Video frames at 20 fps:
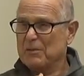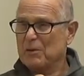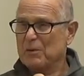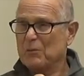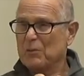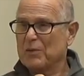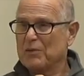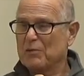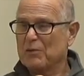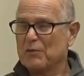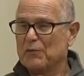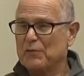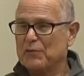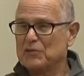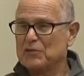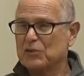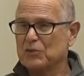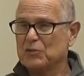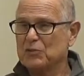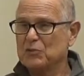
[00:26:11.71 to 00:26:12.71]
whether a
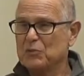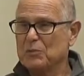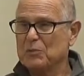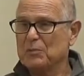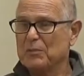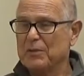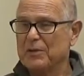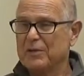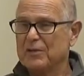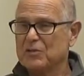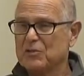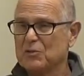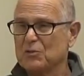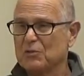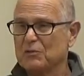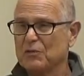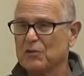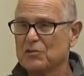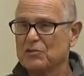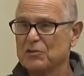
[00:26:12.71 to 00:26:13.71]
physical human being is
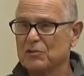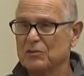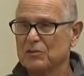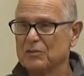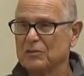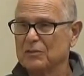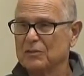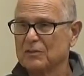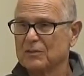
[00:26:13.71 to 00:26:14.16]
universal?